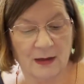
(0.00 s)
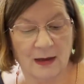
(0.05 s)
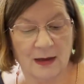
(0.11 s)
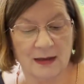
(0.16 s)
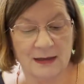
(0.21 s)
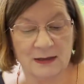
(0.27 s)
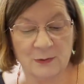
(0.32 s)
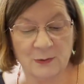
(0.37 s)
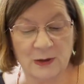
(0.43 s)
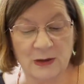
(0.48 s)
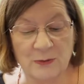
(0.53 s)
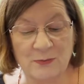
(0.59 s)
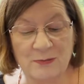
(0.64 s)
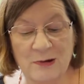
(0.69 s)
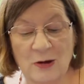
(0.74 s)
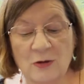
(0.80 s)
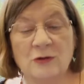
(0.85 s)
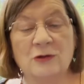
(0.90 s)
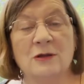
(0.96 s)
As we
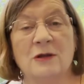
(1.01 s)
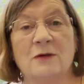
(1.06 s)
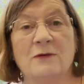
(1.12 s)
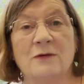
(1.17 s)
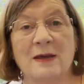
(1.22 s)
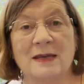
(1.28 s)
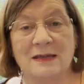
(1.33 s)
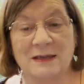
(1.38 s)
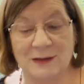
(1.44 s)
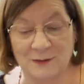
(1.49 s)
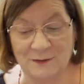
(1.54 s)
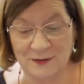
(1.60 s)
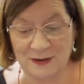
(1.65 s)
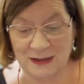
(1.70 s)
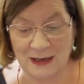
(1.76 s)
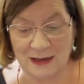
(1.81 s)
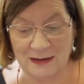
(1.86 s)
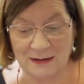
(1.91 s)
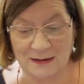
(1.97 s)
approach the festive
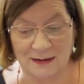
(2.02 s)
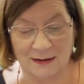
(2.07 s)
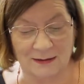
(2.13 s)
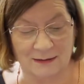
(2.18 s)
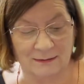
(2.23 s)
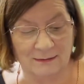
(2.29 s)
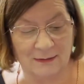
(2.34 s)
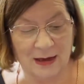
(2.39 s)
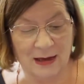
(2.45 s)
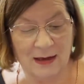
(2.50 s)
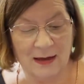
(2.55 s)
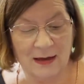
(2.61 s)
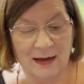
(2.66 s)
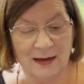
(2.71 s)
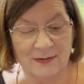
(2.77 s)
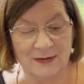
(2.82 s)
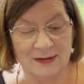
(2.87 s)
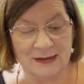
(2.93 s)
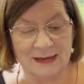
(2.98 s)
season
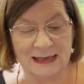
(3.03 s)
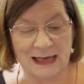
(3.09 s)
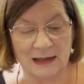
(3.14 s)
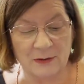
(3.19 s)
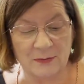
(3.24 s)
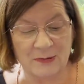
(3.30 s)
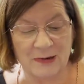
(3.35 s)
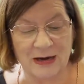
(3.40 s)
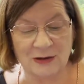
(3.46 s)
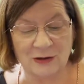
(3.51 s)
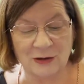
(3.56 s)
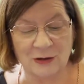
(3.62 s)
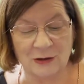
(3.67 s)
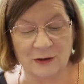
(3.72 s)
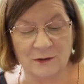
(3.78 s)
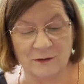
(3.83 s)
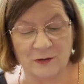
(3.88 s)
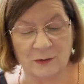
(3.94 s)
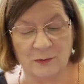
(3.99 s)
and the celebration
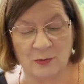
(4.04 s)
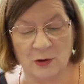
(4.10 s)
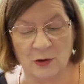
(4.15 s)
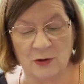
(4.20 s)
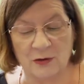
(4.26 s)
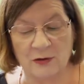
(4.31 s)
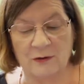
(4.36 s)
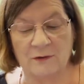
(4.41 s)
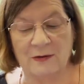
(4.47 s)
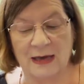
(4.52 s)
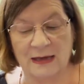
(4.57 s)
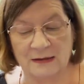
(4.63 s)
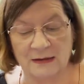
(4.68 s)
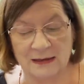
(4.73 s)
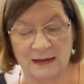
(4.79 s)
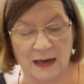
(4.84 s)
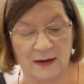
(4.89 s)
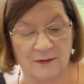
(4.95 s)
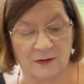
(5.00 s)
of the birth of our
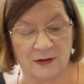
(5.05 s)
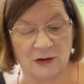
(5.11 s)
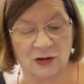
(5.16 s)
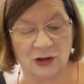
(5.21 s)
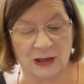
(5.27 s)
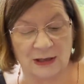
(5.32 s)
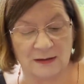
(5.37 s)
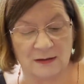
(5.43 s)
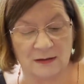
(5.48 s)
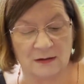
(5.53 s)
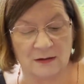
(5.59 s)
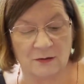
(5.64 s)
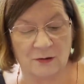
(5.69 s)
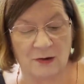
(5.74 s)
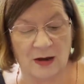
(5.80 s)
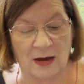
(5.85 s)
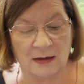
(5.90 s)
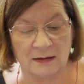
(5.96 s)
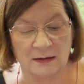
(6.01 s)
Saviour Jesus
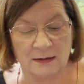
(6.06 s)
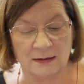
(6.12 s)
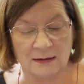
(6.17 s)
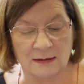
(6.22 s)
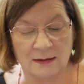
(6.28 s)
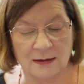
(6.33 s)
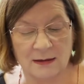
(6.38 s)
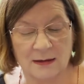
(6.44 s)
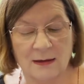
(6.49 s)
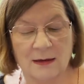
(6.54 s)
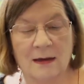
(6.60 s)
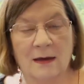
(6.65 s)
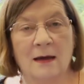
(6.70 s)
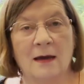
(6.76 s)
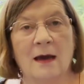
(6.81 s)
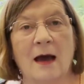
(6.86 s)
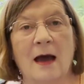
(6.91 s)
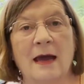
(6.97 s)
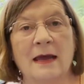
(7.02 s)
Christ,
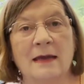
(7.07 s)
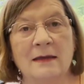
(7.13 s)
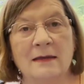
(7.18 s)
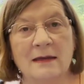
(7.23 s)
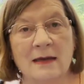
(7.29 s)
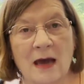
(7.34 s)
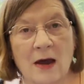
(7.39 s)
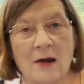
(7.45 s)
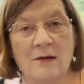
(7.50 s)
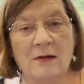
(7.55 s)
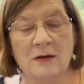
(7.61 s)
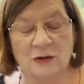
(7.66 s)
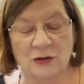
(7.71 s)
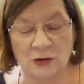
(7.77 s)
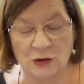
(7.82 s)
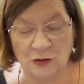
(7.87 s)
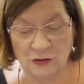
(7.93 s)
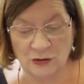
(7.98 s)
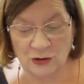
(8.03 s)
I
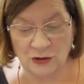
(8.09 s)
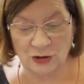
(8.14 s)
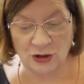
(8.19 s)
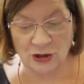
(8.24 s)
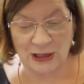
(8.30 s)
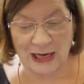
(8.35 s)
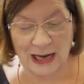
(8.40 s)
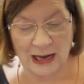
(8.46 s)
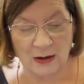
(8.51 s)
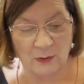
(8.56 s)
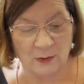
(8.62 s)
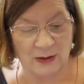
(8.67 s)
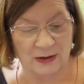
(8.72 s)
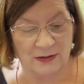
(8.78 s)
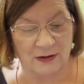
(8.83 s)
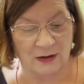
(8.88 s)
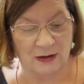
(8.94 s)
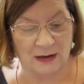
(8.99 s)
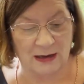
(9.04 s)
encourage you to share
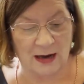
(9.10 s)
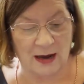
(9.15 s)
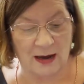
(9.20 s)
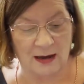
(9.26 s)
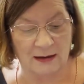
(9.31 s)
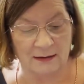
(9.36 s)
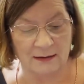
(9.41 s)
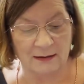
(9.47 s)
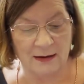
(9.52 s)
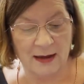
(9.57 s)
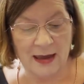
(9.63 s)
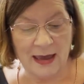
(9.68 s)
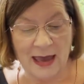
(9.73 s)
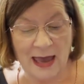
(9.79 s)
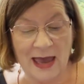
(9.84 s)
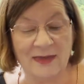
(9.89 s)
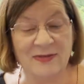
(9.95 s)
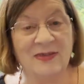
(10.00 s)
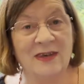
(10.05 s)
with the young
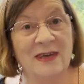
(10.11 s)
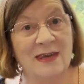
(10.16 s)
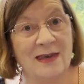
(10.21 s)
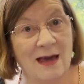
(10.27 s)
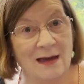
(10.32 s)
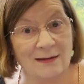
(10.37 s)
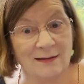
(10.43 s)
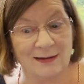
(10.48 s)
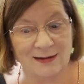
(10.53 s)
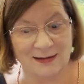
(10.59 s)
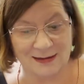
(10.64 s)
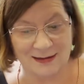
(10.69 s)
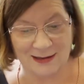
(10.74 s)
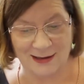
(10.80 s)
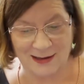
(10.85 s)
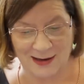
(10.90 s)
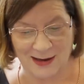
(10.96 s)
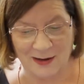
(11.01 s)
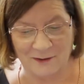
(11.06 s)
and the youngest
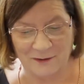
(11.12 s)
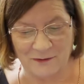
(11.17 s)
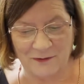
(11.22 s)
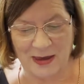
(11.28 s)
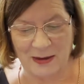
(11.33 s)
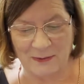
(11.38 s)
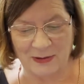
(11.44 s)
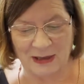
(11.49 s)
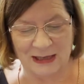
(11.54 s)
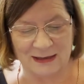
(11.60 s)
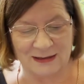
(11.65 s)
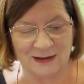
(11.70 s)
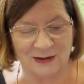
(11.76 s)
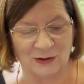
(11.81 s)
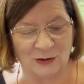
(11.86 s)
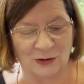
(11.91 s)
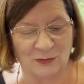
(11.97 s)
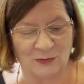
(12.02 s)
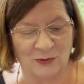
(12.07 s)
in our families
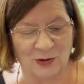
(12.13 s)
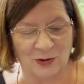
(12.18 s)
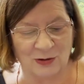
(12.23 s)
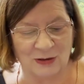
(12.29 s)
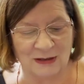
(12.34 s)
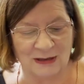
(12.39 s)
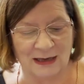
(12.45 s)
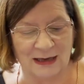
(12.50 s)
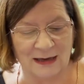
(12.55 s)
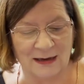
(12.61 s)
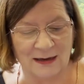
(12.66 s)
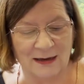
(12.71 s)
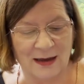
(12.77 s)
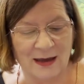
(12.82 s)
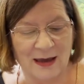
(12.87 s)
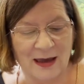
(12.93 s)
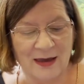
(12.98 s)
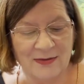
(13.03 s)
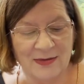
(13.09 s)
and community
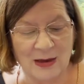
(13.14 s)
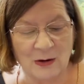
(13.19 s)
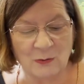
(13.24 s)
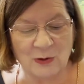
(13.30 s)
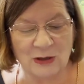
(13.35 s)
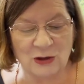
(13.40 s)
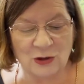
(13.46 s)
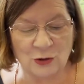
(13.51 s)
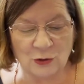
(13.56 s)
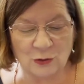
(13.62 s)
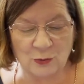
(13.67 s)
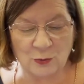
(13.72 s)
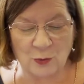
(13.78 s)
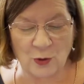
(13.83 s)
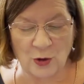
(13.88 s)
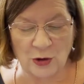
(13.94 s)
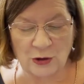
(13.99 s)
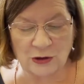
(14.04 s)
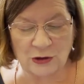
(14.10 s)
that we should
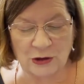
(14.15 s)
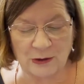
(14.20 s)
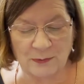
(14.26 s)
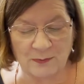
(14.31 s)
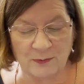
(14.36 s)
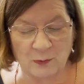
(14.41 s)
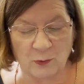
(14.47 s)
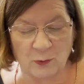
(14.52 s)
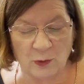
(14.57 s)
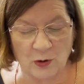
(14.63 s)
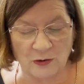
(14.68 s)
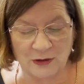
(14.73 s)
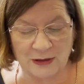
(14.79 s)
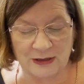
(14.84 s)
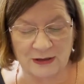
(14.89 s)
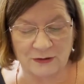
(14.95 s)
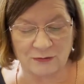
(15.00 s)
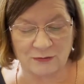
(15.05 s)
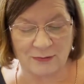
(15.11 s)
worship what
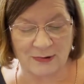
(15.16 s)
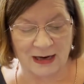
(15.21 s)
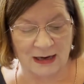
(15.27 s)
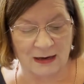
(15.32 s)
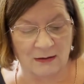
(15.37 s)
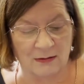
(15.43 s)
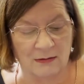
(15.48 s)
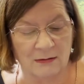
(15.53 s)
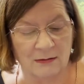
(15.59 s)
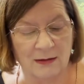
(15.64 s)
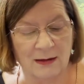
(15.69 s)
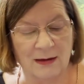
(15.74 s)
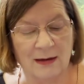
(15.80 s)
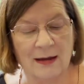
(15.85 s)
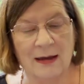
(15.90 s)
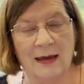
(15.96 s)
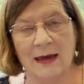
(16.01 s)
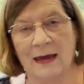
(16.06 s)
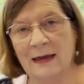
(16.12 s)
is real
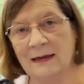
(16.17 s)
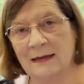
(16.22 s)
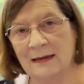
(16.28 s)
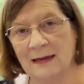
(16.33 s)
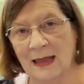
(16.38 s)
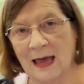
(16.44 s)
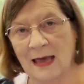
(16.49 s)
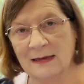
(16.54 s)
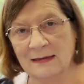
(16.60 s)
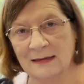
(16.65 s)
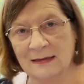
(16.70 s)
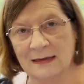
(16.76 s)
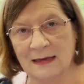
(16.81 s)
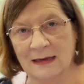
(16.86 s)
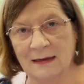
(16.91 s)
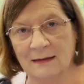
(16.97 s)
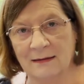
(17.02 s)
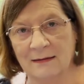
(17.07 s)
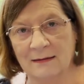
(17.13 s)
and
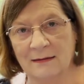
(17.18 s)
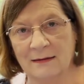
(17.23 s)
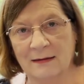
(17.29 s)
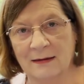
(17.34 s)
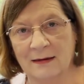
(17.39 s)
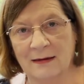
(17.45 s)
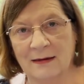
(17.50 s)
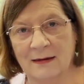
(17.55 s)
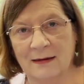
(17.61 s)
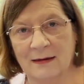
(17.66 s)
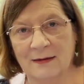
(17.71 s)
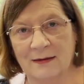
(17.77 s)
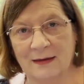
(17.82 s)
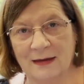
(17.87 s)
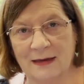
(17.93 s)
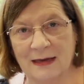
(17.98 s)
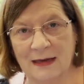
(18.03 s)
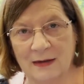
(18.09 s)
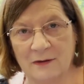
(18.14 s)
lasting,
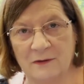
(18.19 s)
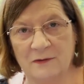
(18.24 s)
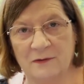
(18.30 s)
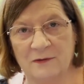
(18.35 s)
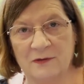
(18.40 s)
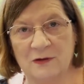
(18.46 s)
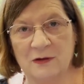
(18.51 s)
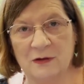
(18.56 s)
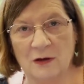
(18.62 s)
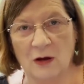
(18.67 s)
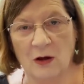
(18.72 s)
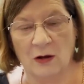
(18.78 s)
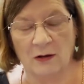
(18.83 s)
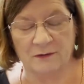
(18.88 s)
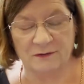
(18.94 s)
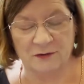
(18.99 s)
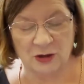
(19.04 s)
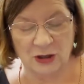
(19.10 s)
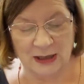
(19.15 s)
the gift
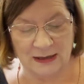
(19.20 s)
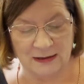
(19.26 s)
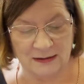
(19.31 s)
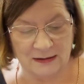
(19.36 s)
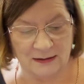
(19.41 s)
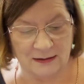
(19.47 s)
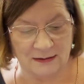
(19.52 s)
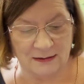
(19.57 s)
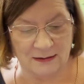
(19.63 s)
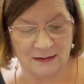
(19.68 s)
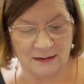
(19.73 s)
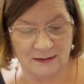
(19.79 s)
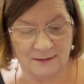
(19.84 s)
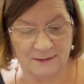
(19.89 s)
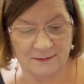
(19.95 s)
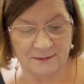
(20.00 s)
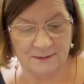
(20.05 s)
of Jesus.